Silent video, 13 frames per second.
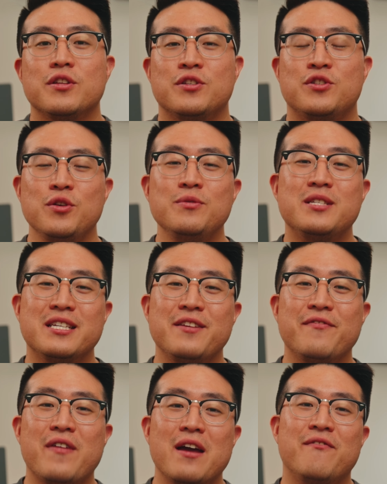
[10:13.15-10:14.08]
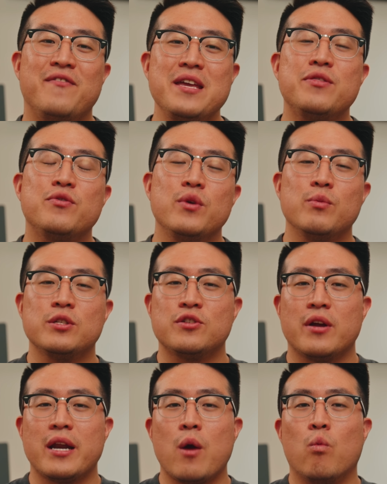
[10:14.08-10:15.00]
the Zoom65 V3 will
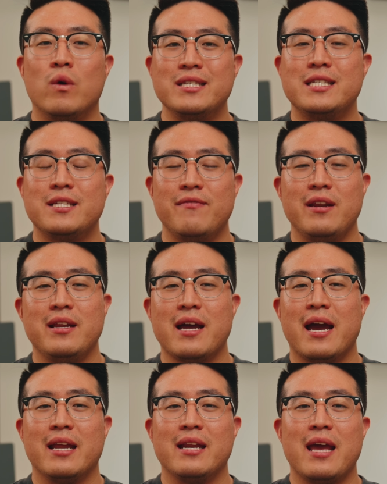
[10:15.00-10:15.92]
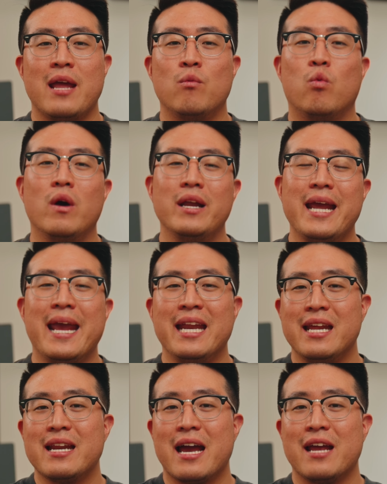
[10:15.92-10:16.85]
start at $179 and
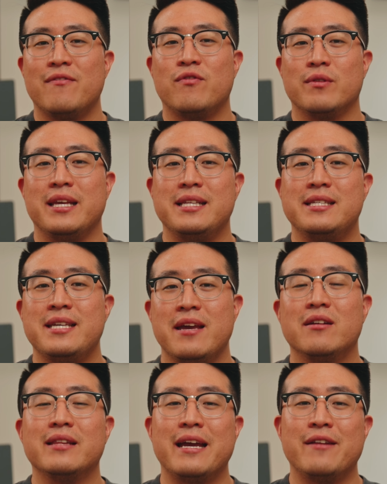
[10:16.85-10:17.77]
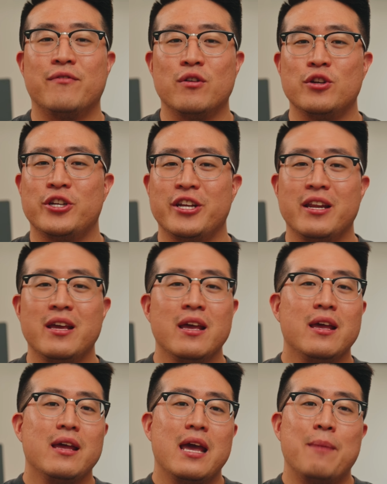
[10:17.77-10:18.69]
$189 for the taillight version,
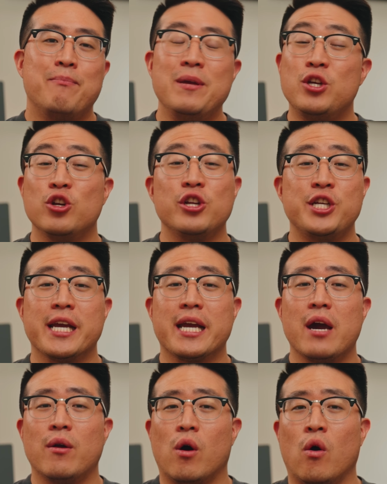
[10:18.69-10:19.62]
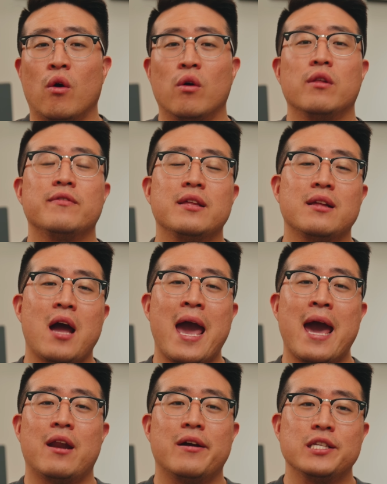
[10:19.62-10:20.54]
and be sure to check out all of the
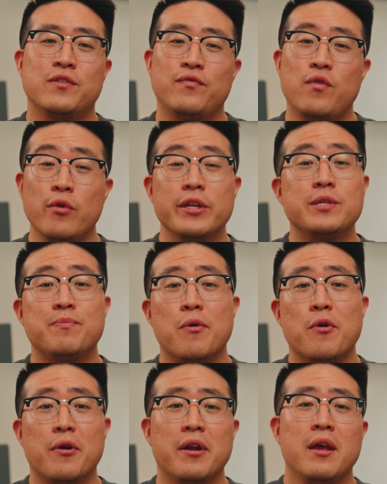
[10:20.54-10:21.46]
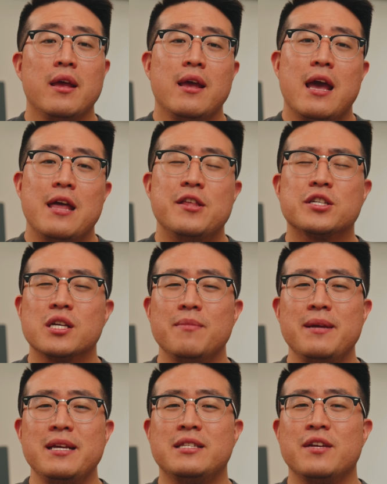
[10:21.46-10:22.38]
add-ons for this board, and there's going
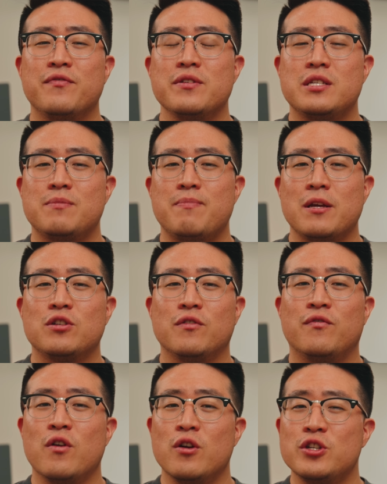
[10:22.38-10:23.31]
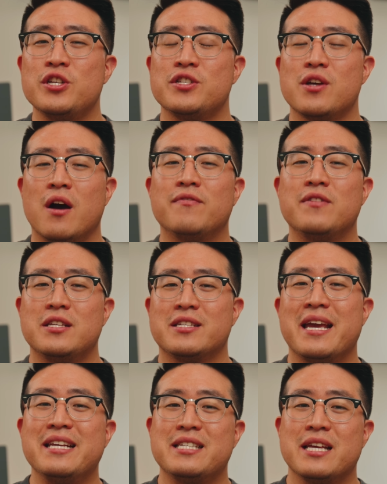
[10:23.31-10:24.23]
to be different special versions of this
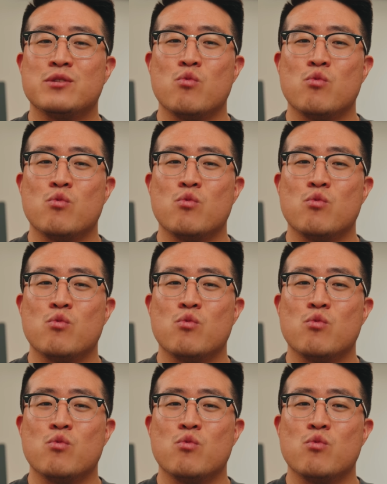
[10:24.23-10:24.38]
case as